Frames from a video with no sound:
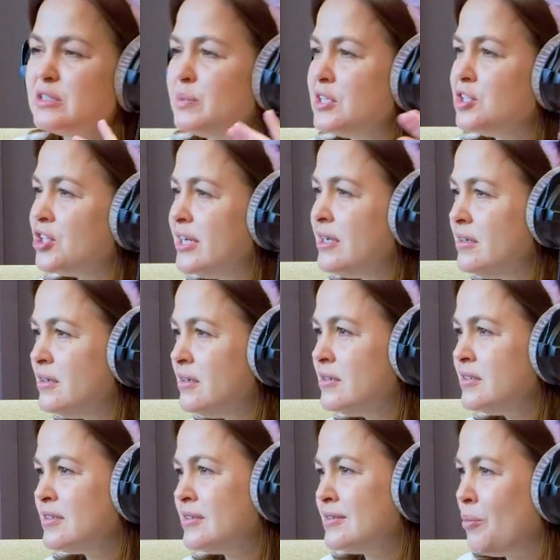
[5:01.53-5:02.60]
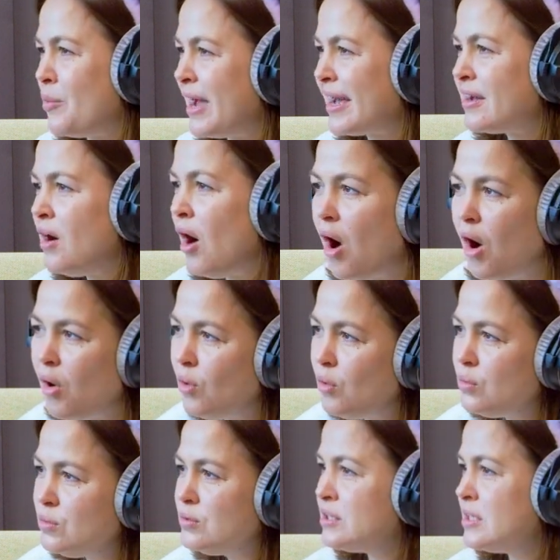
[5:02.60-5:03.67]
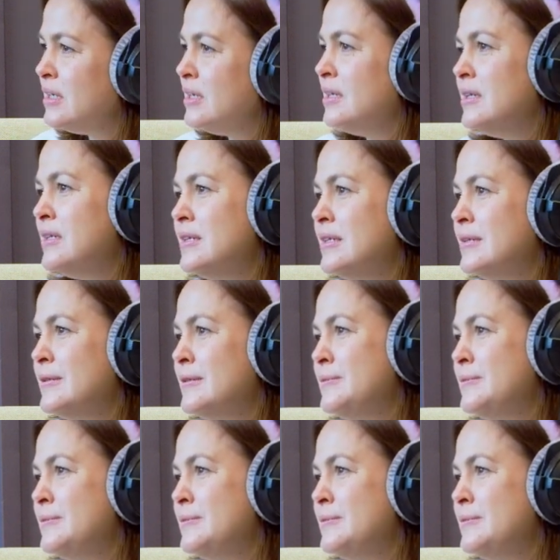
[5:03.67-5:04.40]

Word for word: to be chilled, somewhere cold? Well, I'm in